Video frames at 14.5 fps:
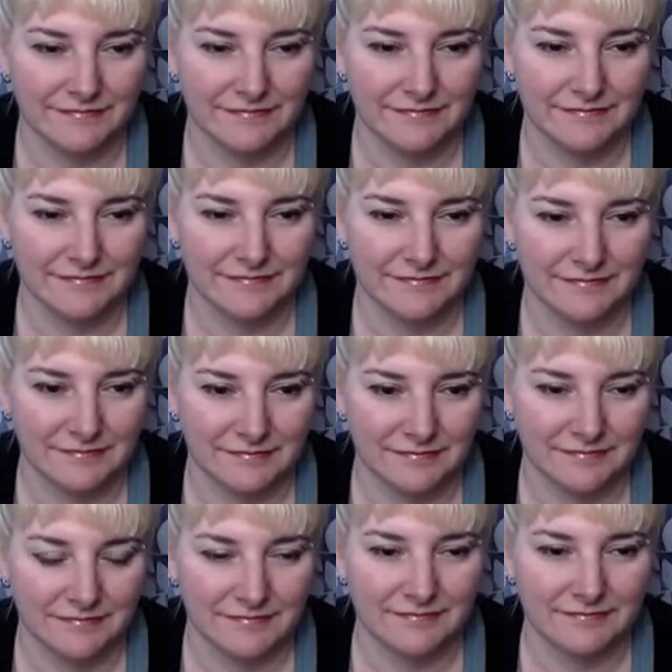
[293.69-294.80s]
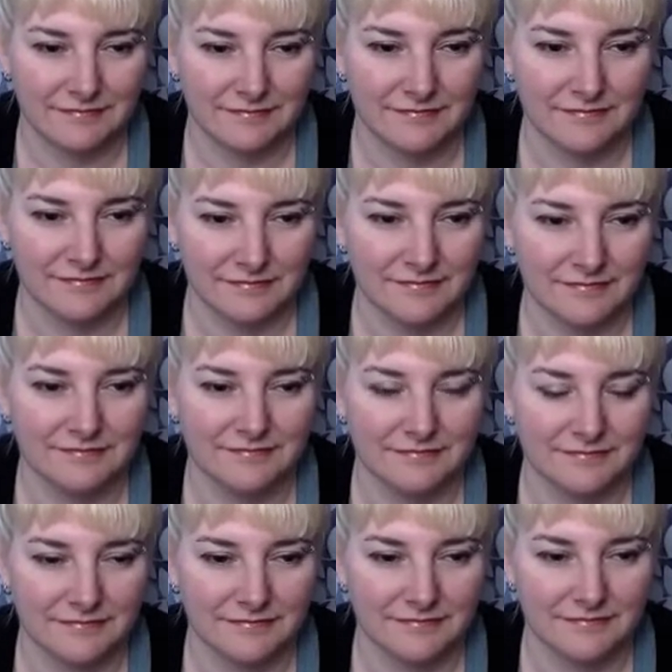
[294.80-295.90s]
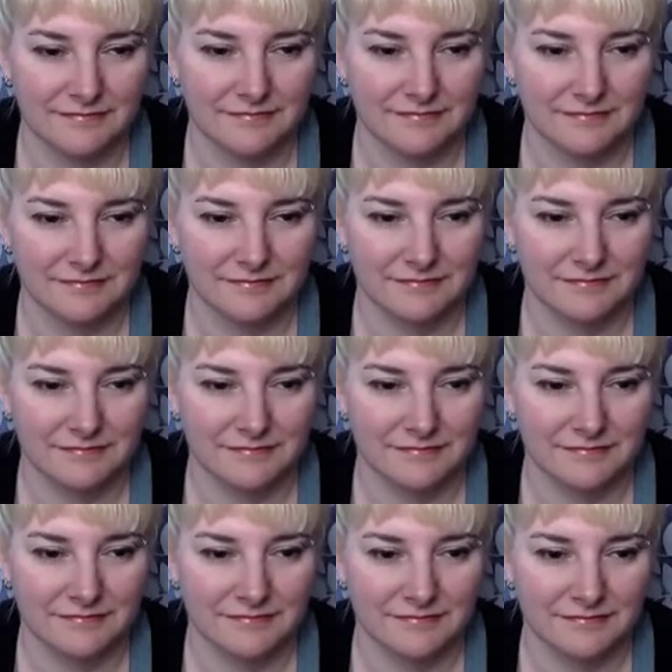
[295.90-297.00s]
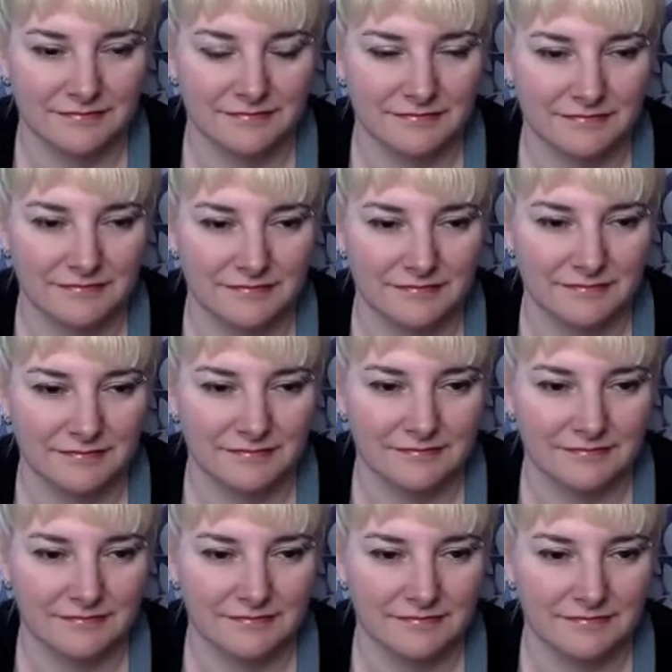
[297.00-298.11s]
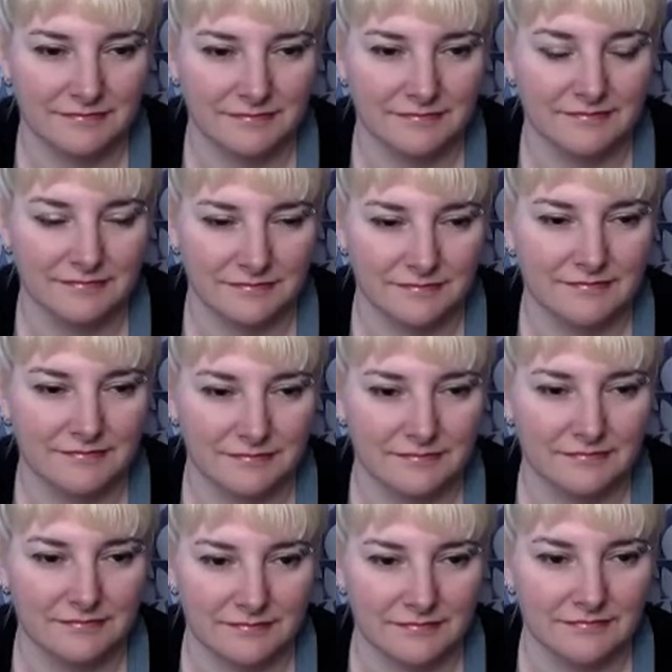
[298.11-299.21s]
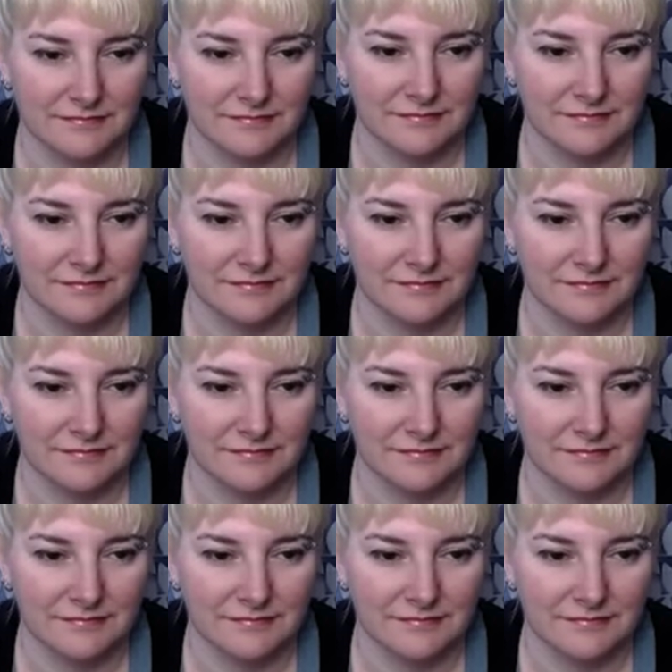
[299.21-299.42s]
(not speaking)